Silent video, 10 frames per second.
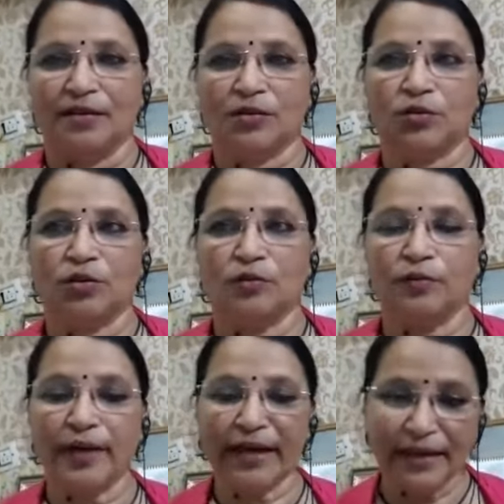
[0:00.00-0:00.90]
So
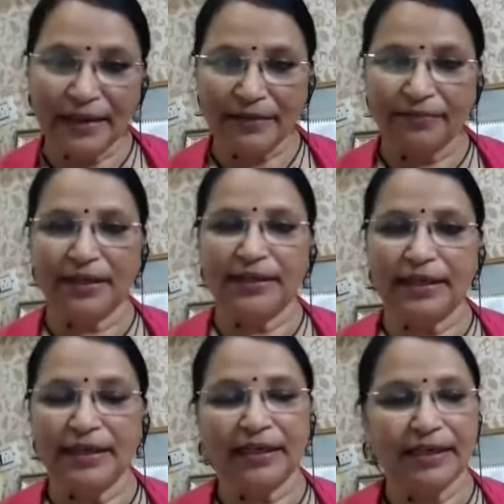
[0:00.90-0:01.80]
when
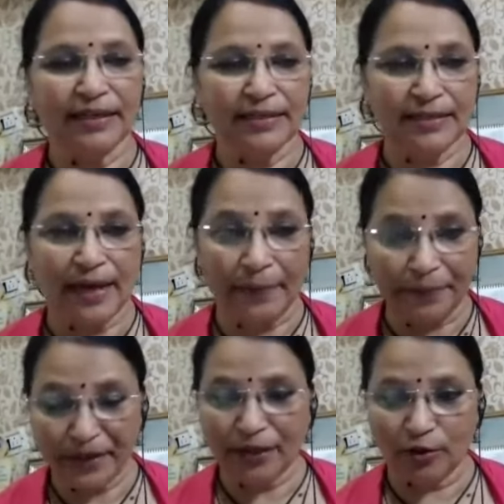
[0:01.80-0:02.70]
everything is
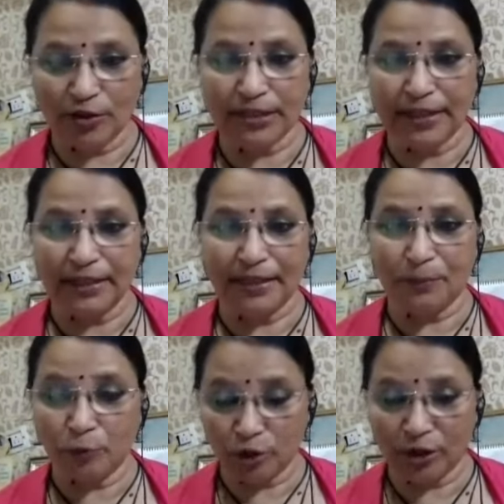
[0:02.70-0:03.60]
happening logically,
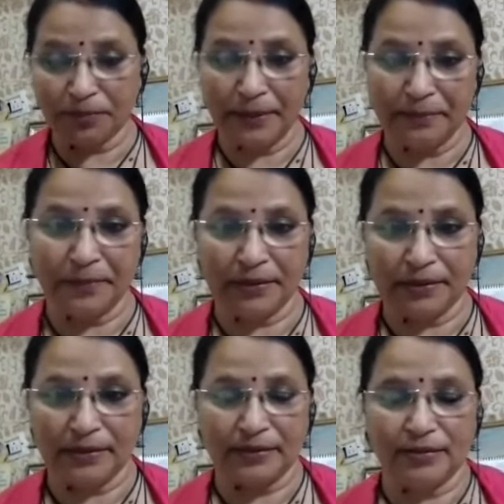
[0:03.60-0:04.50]
put on
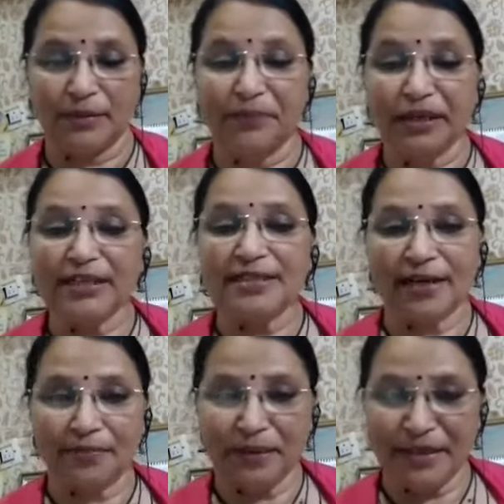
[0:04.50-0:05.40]
paper, the minutes
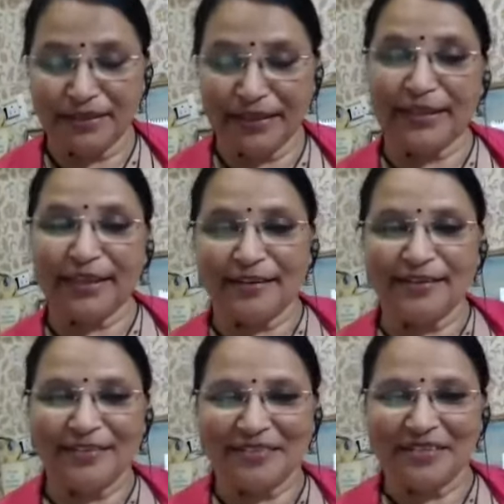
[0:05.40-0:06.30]
are being taken,
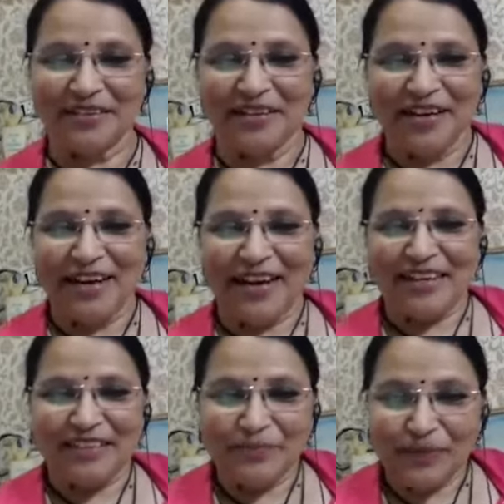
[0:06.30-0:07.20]

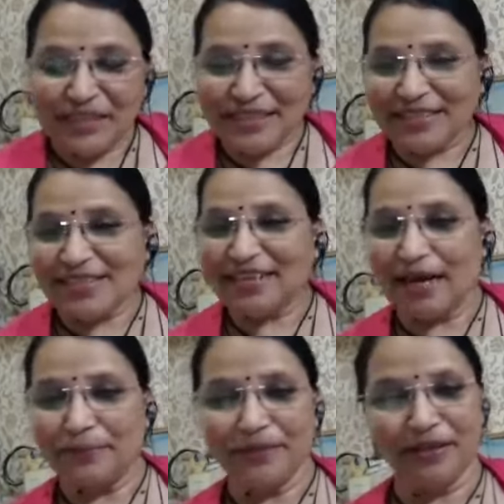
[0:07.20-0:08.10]
and the meetings are
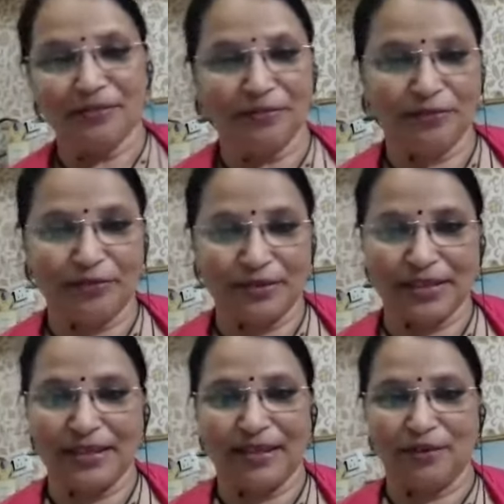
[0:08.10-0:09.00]
happening for
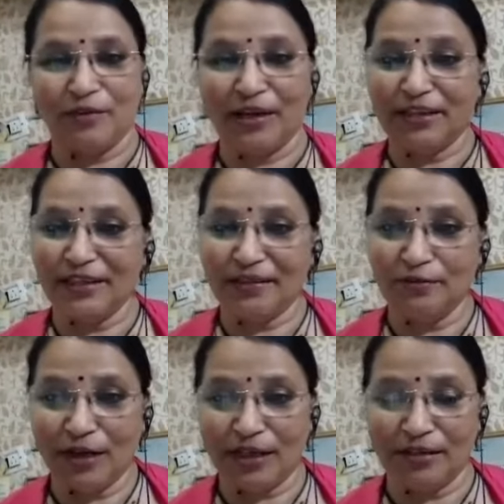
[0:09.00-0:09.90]
say
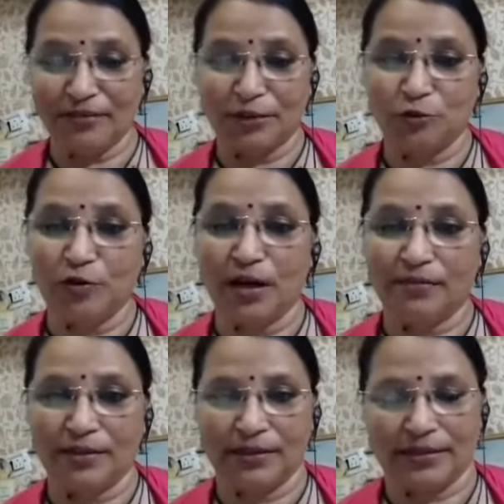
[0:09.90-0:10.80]
1 hour, 2
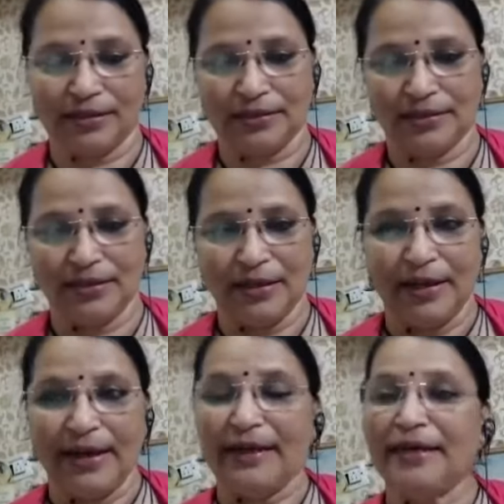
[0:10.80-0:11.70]
hours,
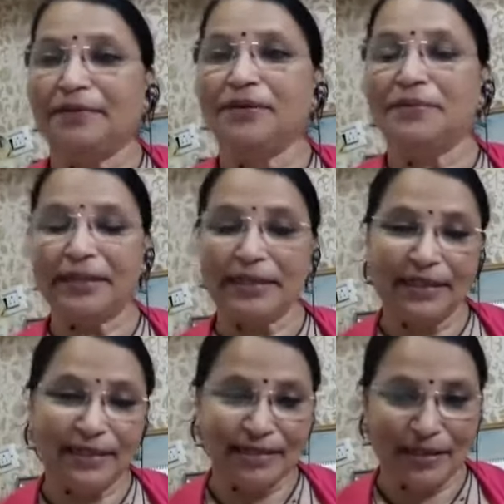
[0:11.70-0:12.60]
and
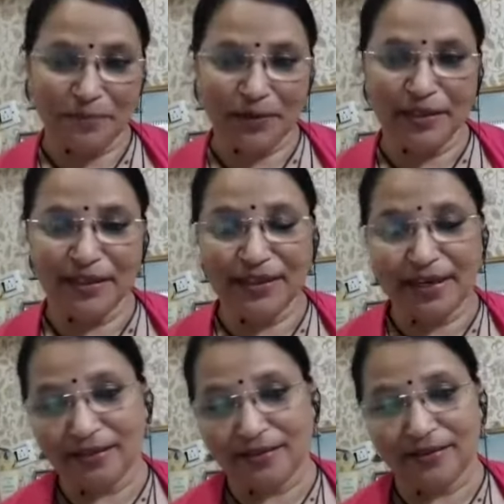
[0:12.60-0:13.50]
everybody is appearing
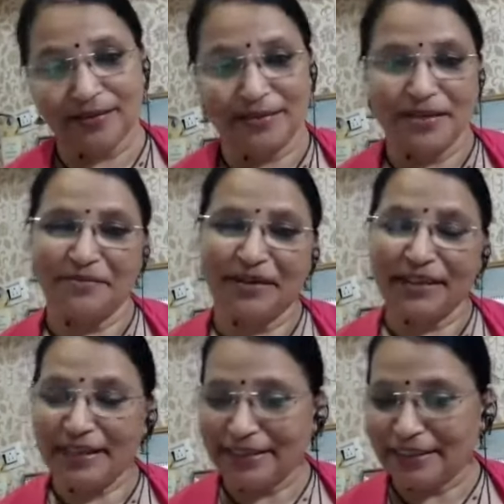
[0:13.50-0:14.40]
like say
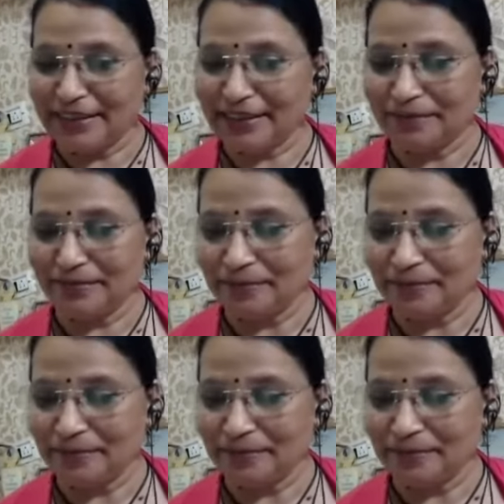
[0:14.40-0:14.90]
very attentive.